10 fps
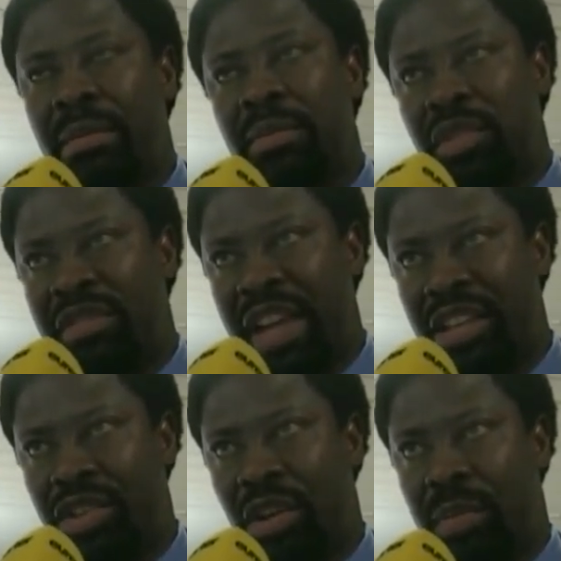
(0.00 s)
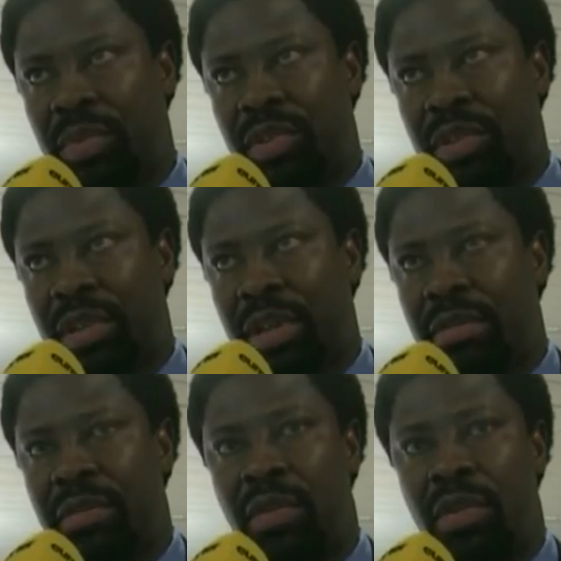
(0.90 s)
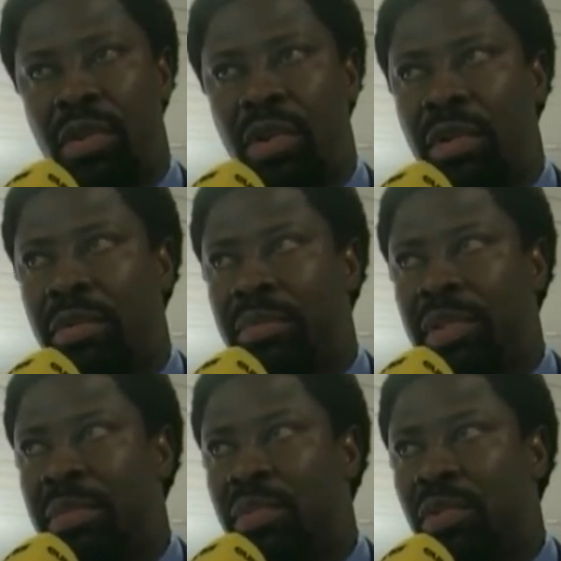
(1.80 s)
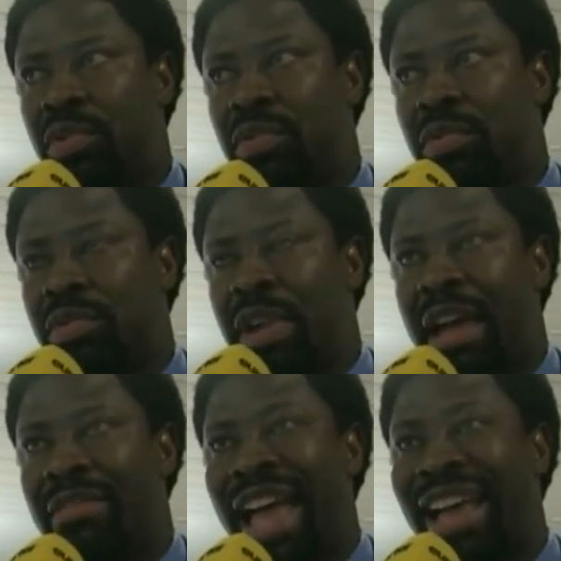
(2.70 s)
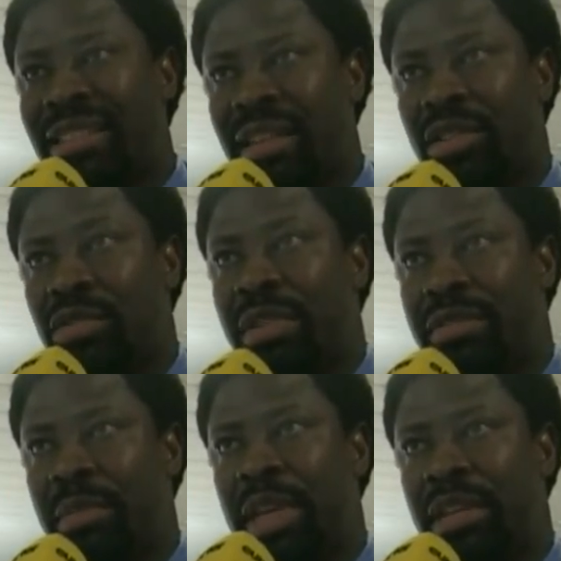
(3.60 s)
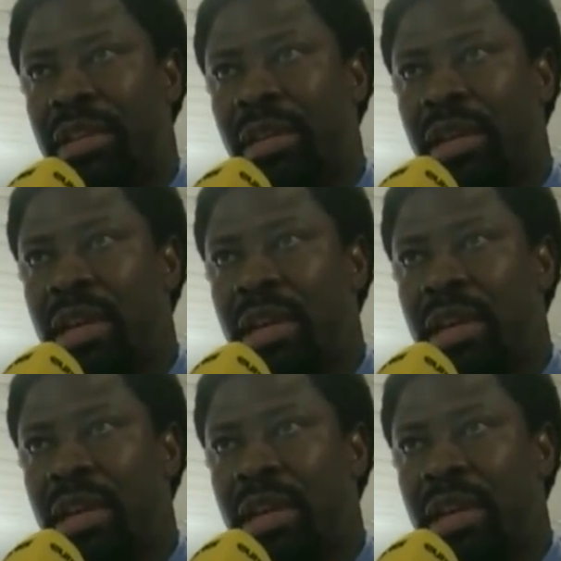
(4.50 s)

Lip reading: provide jobs for people to have access to information.